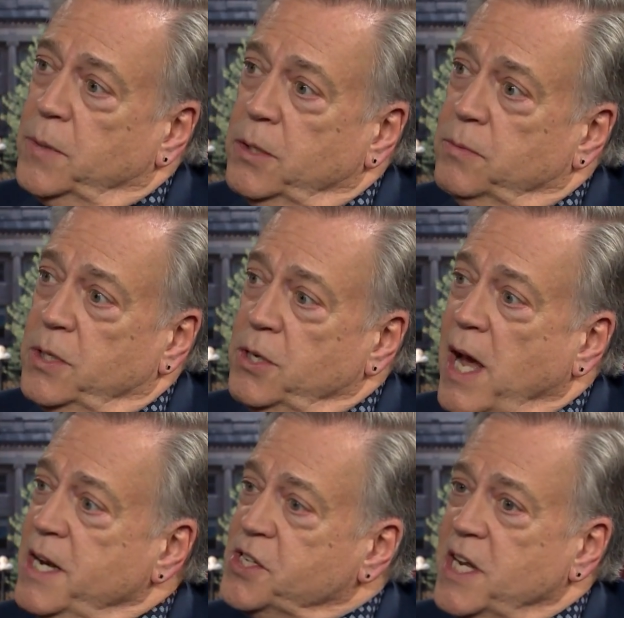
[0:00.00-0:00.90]
The
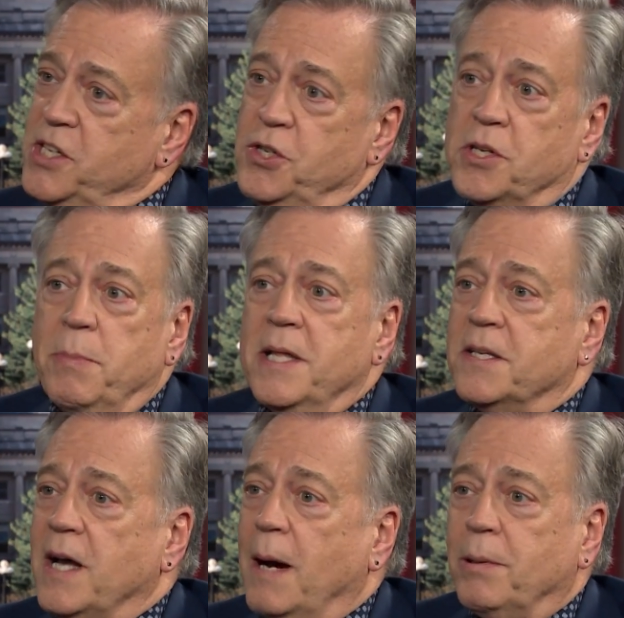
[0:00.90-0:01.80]
United States used to be
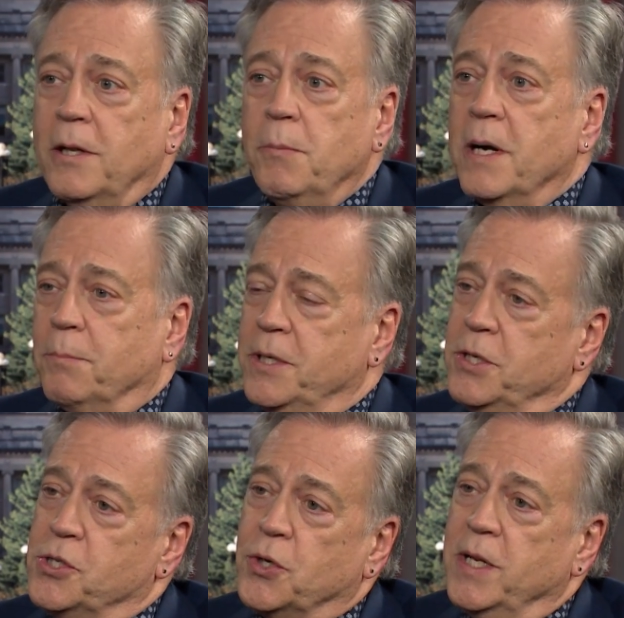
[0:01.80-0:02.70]
the top aluminum
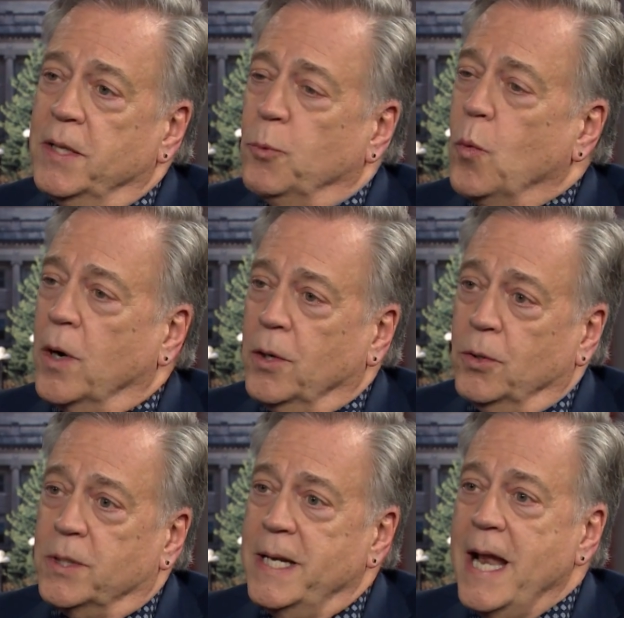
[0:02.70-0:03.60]
producer in the
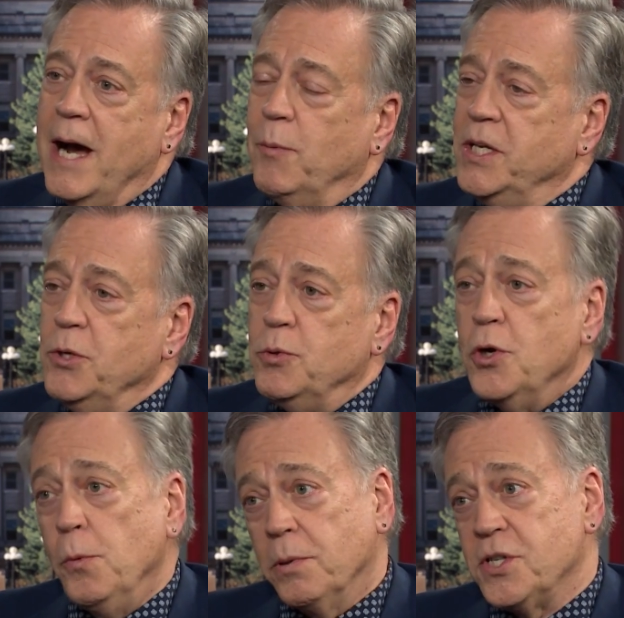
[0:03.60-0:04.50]
world, and now we do
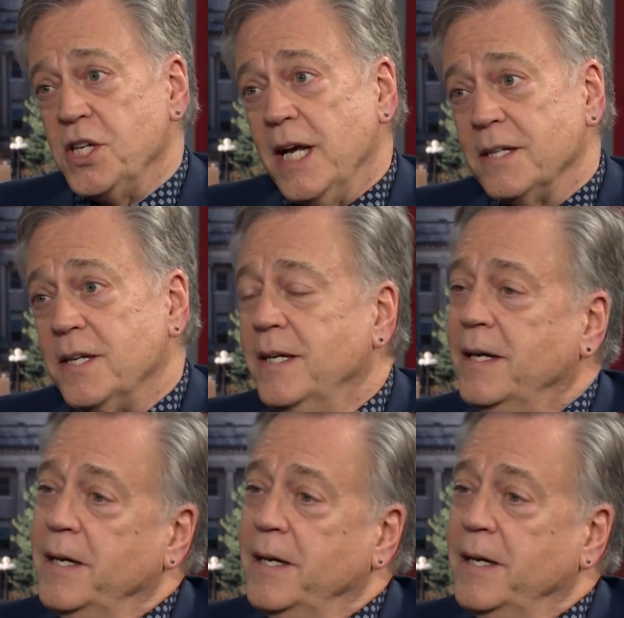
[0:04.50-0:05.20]
2%.